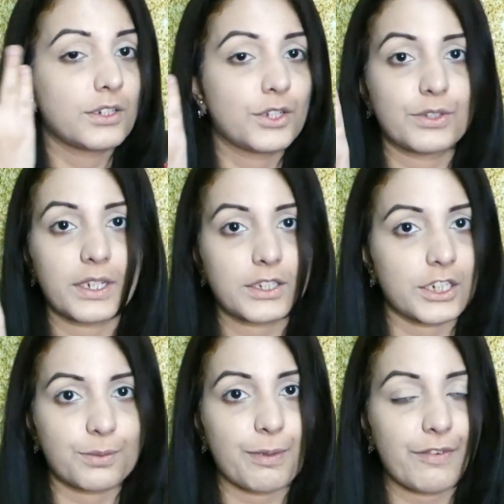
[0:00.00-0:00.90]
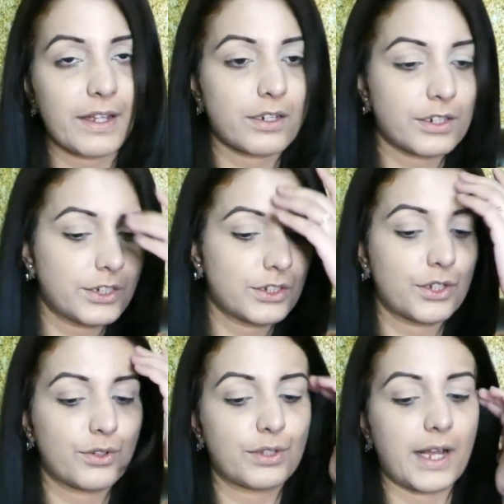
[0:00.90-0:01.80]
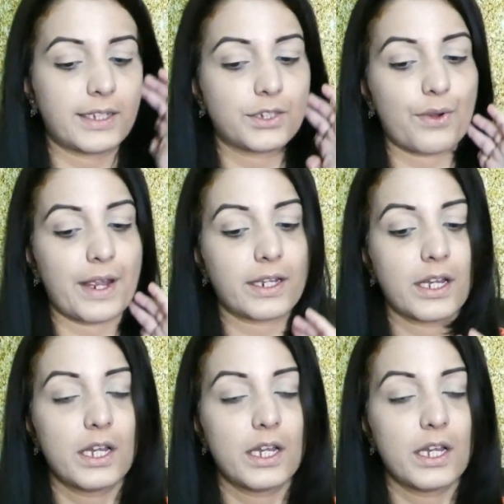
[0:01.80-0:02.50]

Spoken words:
using just my fingers, so that's great.